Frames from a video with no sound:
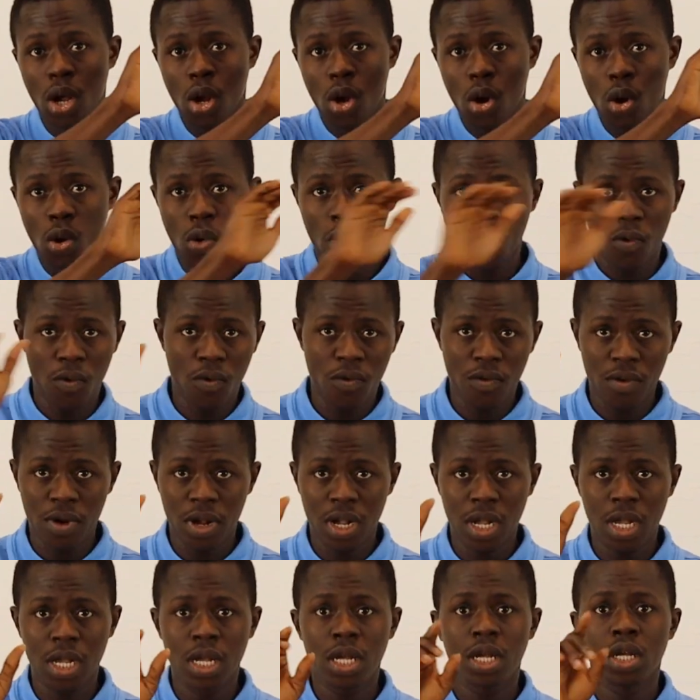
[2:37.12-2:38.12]
So we have
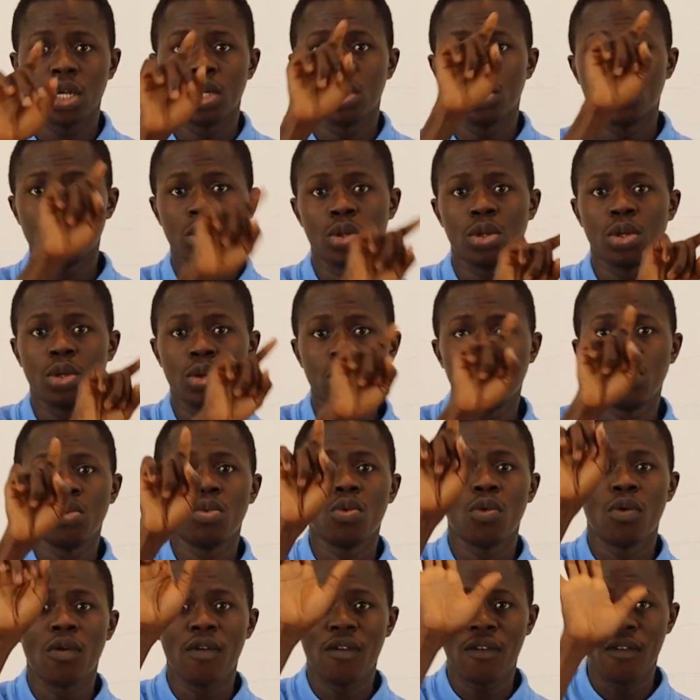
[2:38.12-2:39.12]
1 divided by
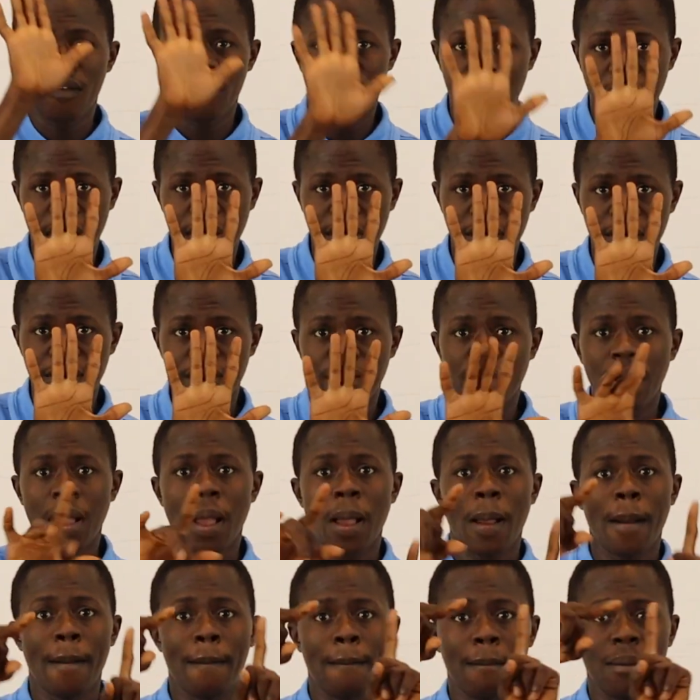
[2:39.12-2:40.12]
square root of 5
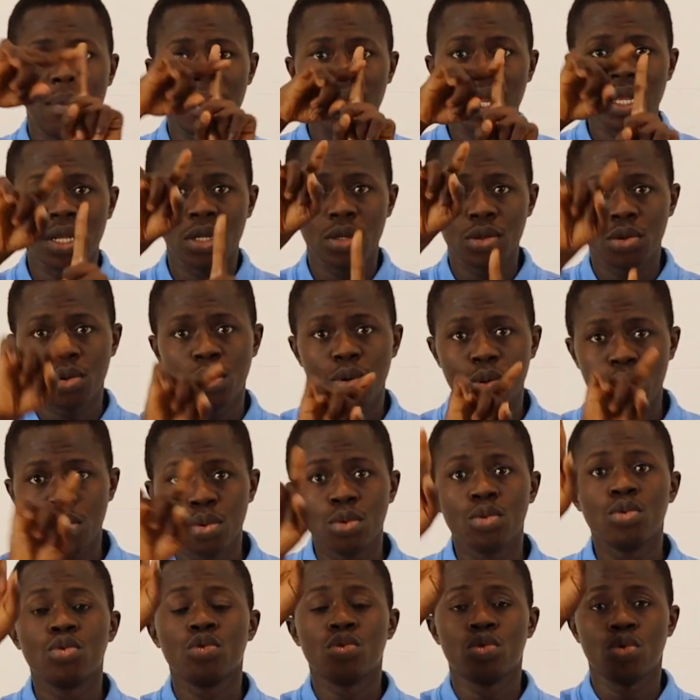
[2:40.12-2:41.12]
plus
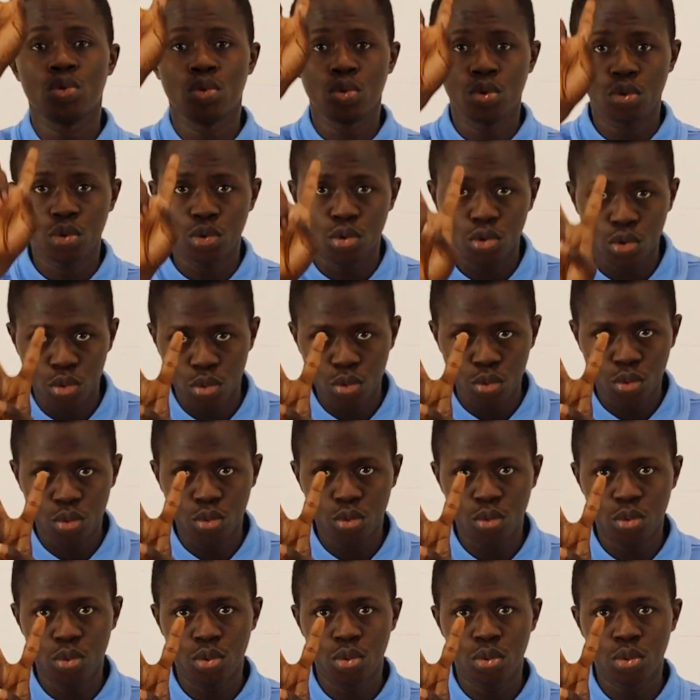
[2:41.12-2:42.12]
square root
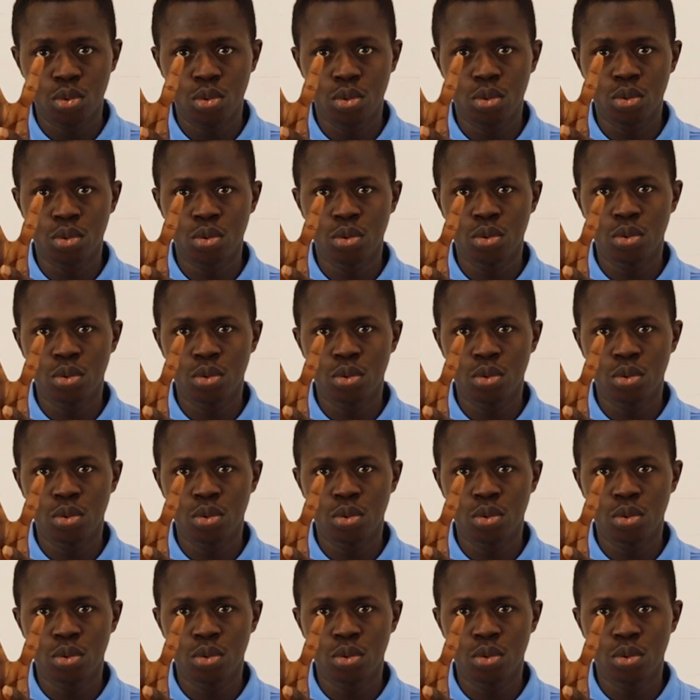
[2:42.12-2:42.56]
of 2.